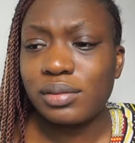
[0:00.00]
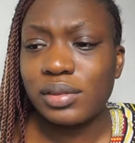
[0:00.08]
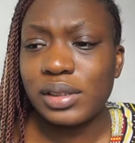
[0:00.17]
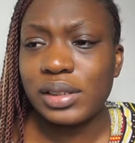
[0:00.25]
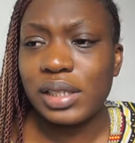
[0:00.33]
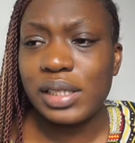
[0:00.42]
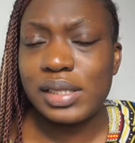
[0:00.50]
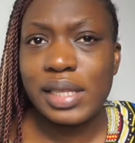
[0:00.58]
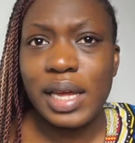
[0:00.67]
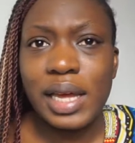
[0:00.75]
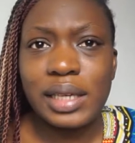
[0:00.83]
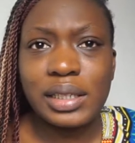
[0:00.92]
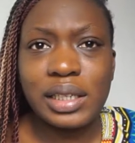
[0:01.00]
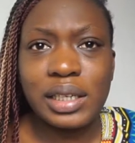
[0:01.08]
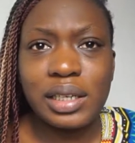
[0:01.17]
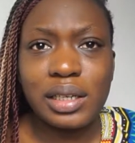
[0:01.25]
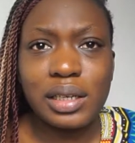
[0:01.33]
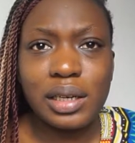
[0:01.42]
is there
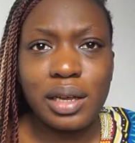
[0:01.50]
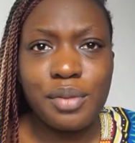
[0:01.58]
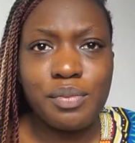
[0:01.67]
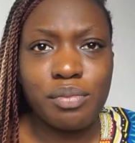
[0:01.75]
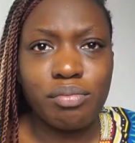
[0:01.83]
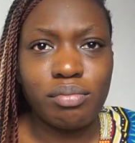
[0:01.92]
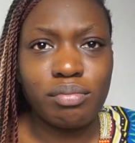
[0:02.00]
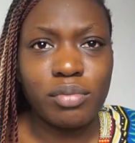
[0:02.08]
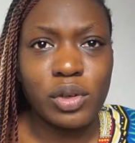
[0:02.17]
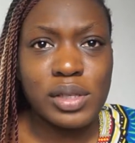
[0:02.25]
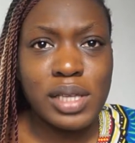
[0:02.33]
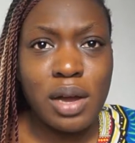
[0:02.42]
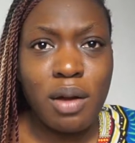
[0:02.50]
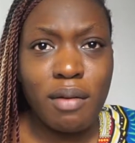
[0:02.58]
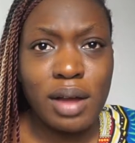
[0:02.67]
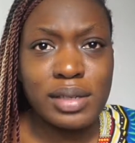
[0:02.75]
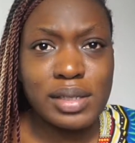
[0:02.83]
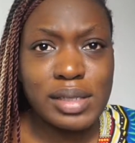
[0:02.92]
any hotel
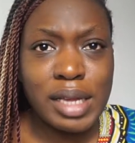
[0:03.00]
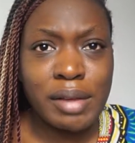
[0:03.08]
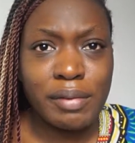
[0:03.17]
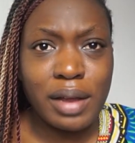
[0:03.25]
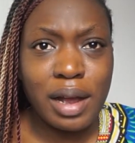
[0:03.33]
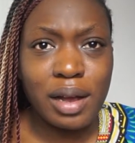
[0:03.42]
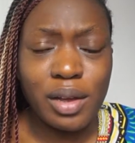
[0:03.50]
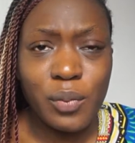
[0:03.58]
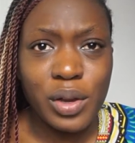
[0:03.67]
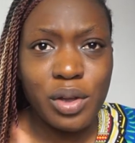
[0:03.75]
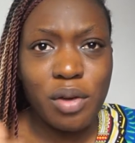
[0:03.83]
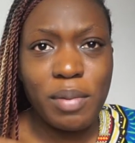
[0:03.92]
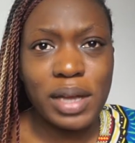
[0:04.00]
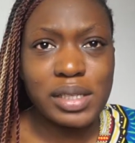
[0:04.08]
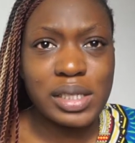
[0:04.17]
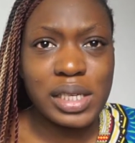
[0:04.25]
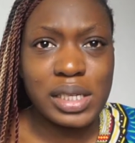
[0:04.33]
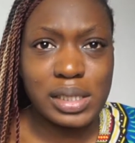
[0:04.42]
around this area? Can we go back
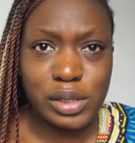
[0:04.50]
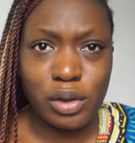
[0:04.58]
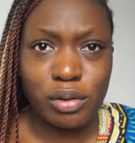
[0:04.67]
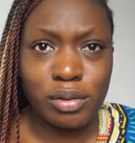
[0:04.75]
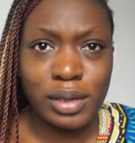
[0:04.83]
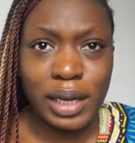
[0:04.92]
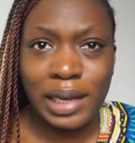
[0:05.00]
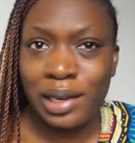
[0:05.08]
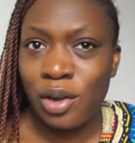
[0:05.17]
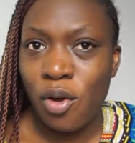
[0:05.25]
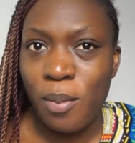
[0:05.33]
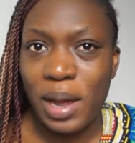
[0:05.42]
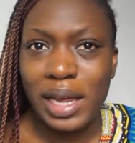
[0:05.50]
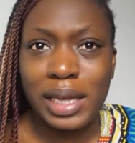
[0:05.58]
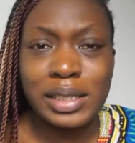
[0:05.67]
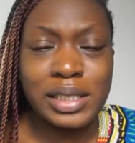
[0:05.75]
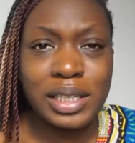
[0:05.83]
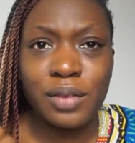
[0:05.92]
to East? Like, go back.
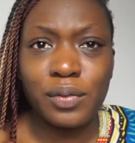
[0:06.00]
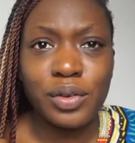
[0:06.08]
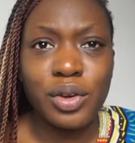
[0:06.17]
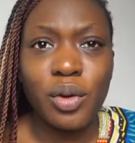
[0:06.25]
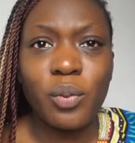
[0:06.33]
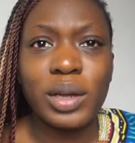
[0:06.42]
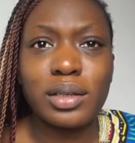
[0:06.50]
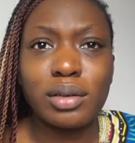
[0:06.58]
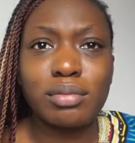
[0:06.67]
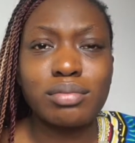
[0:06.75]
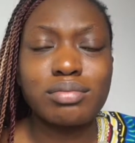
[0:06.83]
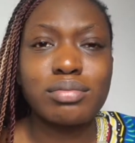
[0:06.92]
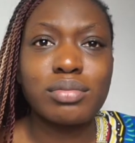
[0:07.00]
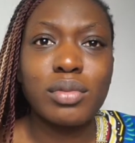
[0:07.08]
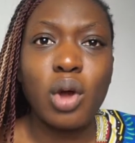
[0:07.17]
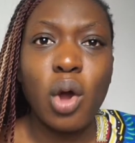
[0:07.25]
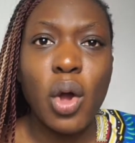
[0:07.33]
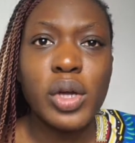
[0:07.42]
He didn't even know where the
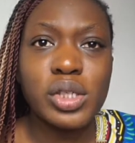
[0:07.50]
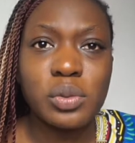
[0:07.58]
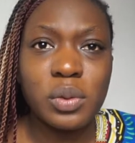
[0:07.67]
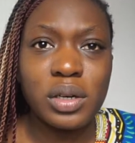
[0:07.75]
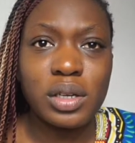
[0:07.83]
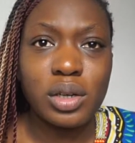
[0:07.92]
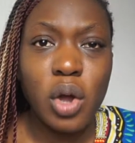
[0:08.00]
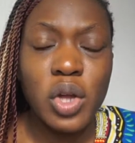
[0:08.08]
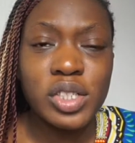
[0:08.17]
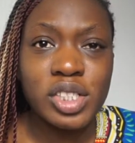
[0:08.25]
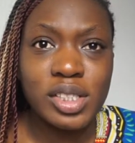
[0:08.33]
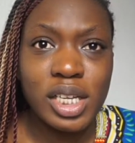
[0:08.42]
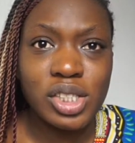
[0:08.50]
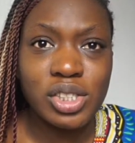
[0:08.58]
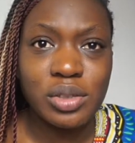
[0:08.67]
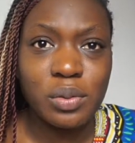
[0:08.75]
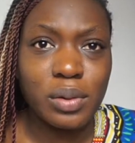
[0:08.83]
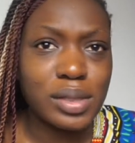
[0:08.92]
coach
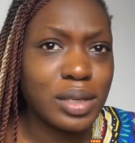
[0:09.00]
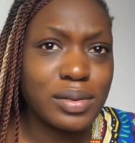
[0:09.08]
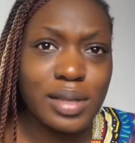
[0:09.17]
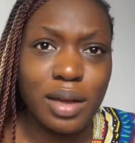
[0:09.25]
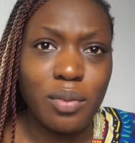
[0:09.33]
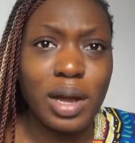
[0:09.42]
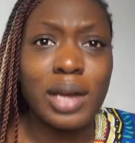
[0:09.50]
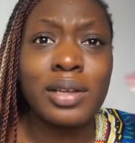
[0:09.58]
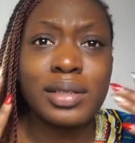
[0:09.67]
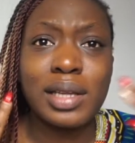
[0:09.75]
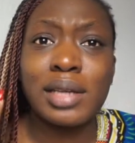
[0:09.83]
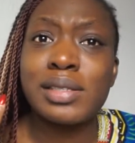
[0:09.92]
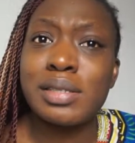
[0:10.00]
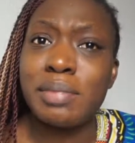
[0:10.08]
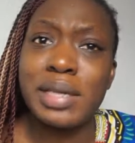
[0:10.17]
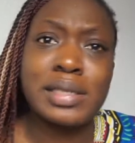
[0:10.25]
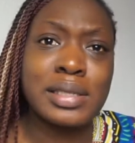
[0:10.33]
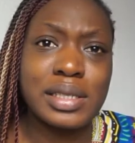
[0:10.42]
station was. I was like, what kind of taxi
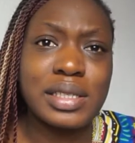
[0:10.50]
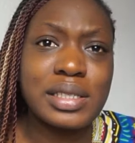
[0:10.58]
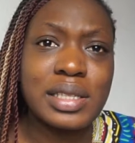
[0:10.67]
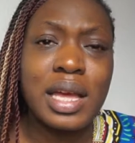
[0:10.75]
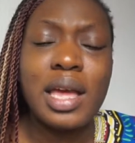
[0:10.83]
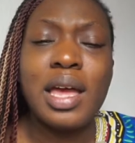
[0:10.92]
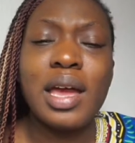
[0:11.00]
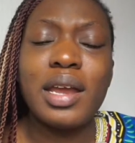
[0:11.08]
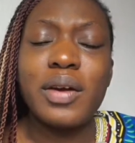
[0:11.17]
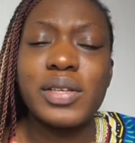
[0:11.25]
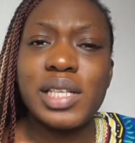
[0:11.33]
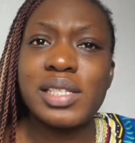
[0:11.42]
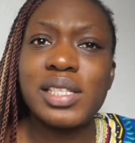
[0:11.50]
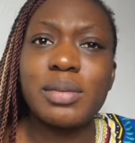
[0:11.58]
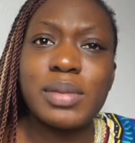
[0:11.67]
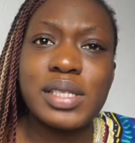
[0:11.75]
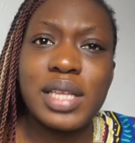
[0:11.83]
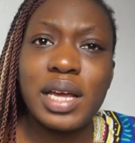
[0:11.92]
man is this? And I was asking him,
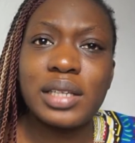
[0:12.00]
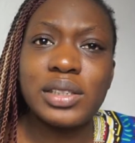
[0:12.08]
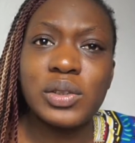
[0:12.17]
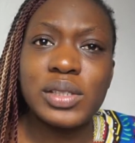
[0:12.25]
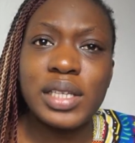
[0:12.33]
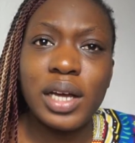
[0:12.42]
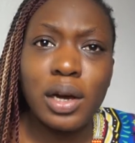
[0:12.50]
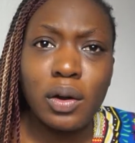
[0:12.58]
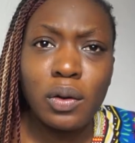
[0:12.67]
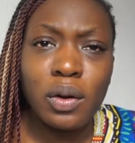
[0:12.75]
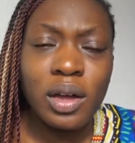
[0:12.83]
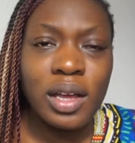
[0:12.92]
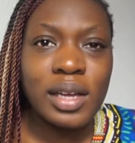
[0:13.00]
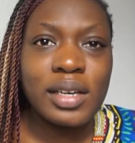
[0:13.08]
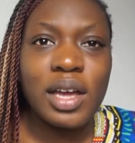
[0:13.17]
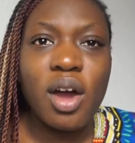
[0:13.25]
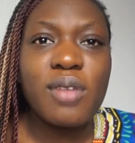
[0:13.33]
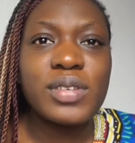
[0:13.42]
is there any hotel?
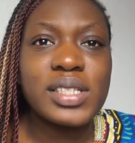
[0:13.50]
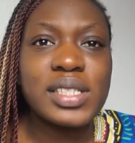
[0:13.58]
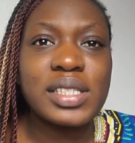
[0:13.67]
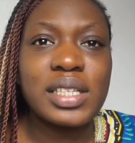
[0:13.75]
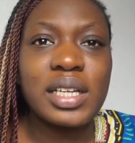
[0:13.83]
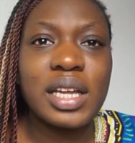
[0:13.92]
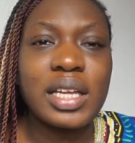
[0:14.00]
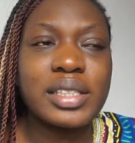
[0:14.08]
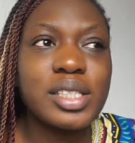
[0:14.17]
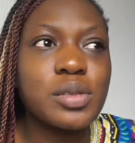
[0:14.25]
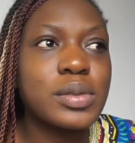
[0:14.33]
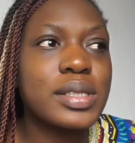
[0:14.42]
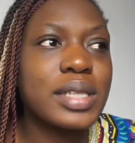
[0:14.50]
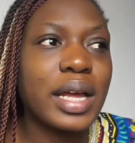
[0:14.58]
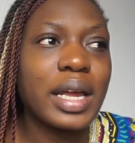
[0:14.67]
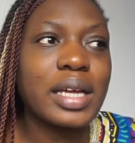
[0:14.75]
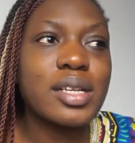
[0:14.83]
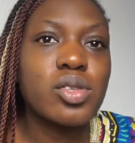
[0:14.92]
Like, obviously this was
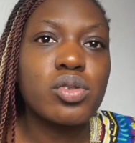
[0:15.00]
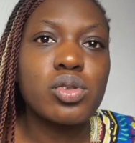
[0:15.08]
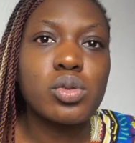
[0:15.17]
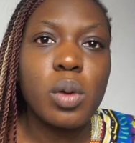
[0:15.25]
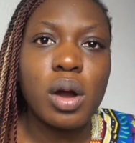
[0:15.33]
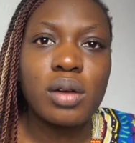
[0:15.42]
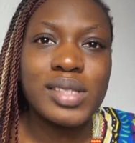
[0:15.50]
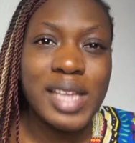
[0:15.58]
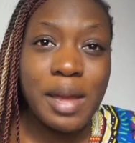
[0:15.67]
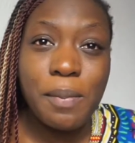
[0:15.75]
like 10